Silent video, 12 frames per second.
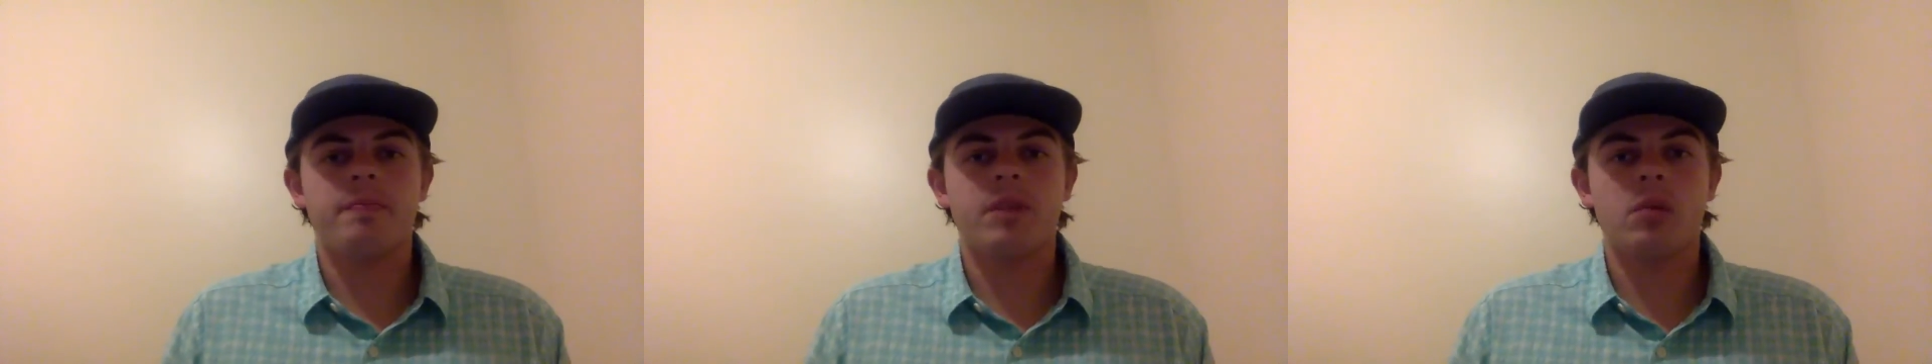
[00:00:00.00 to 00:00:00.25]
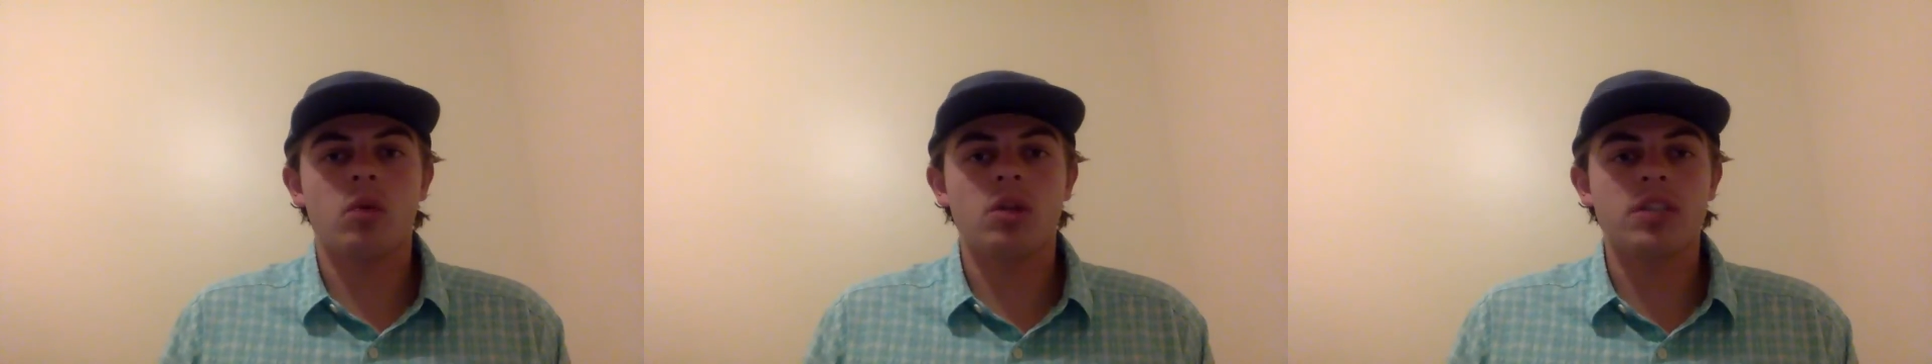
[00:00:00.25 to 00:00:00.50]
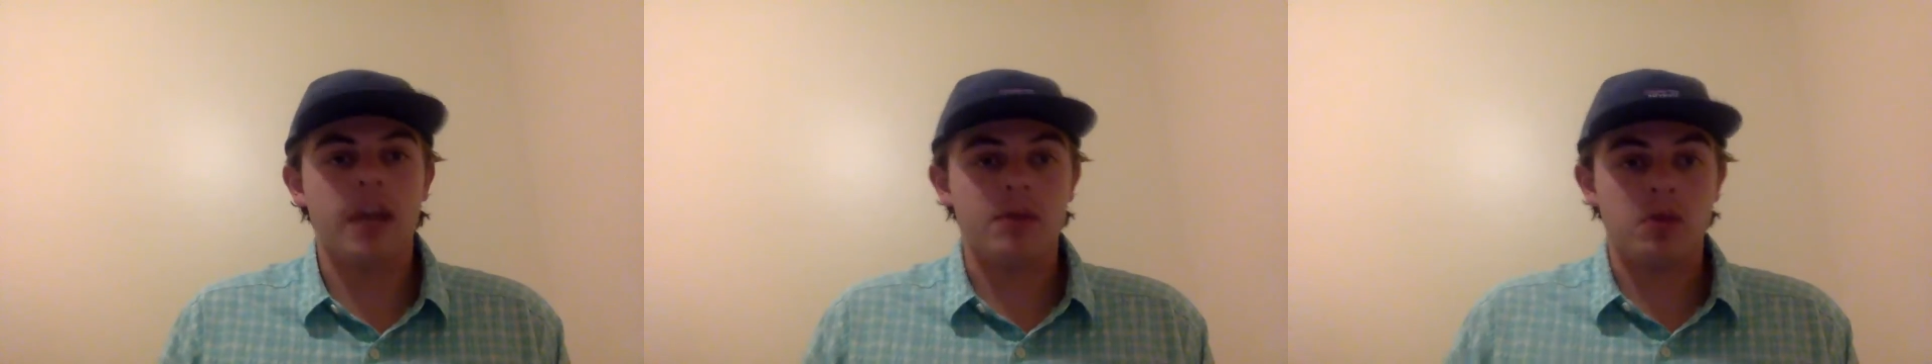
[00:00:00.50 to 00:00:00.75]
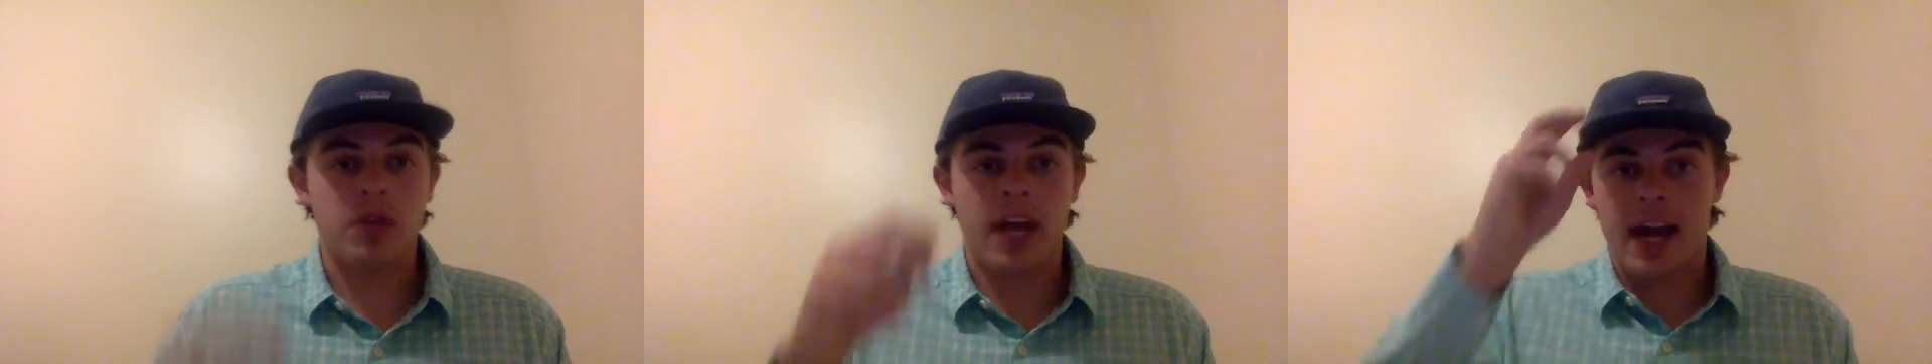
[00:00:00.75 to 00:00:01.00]
more time to
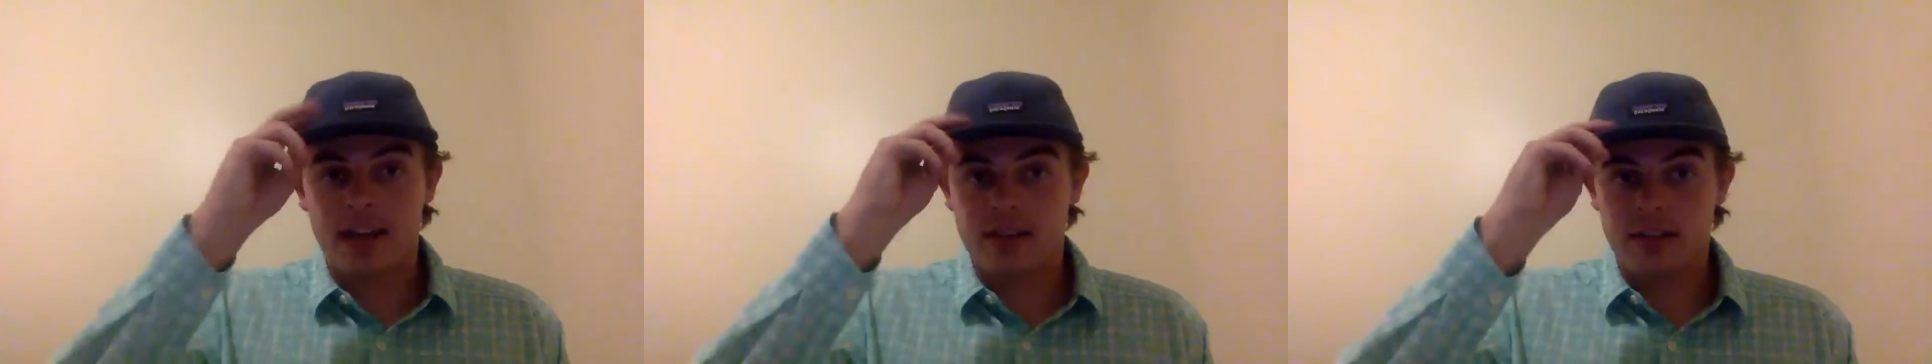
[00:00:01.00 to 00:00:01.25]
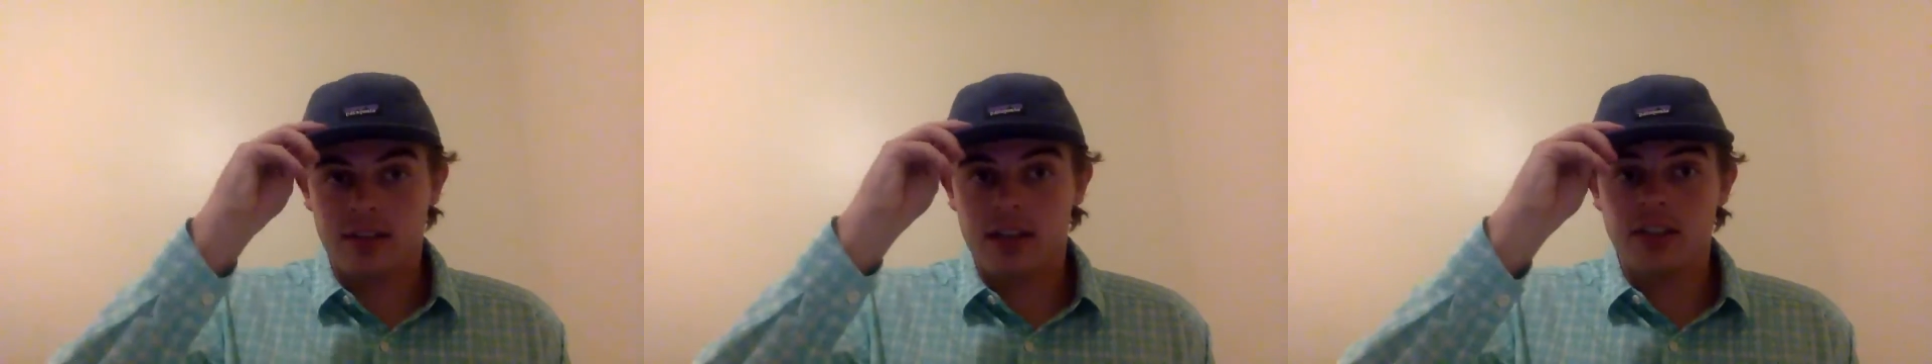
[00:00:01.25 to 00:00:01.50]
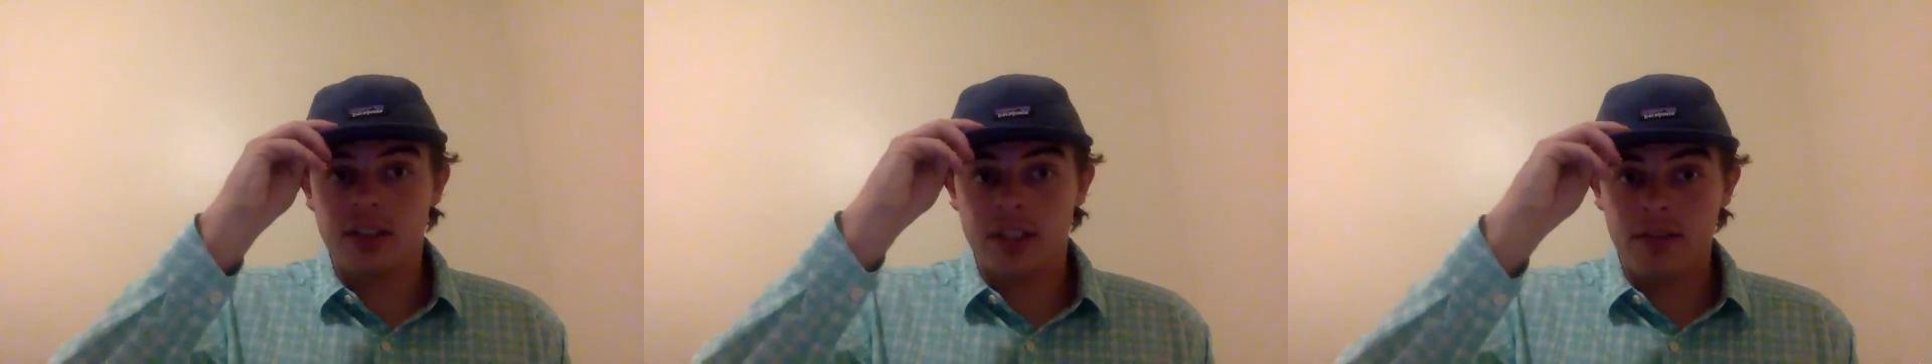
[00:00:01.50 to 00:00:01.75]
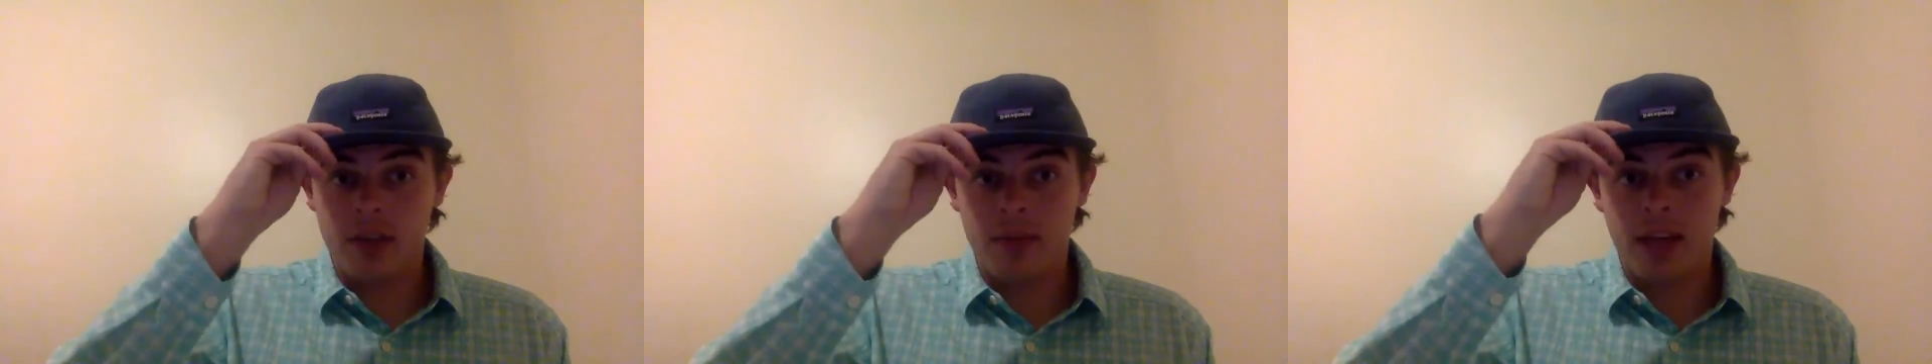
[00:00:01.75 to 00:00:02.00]
react and just
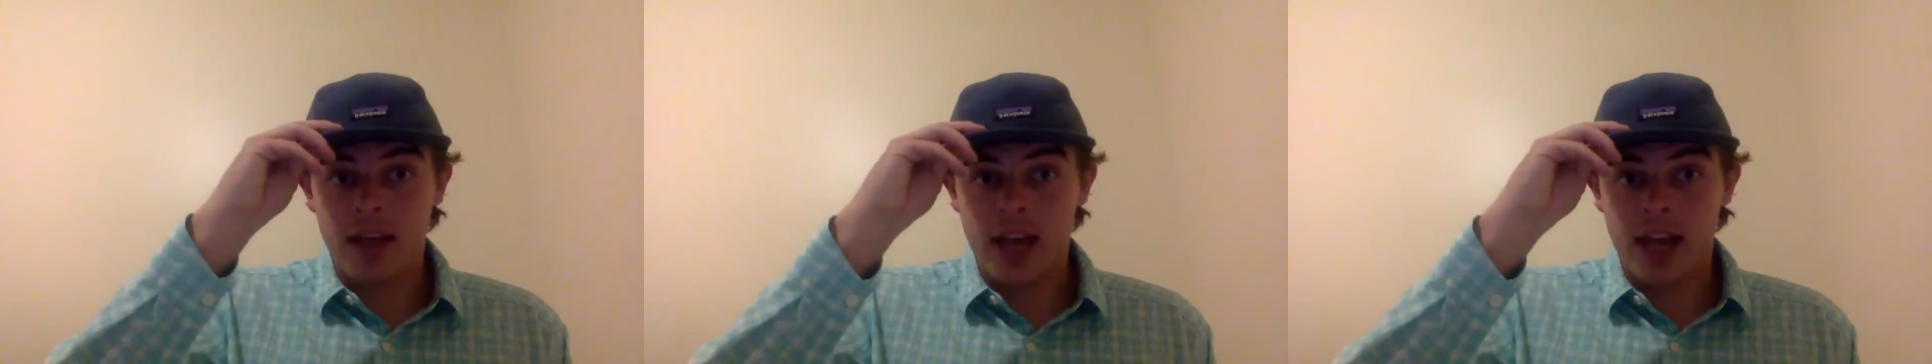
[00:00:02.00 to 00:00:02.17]
give them that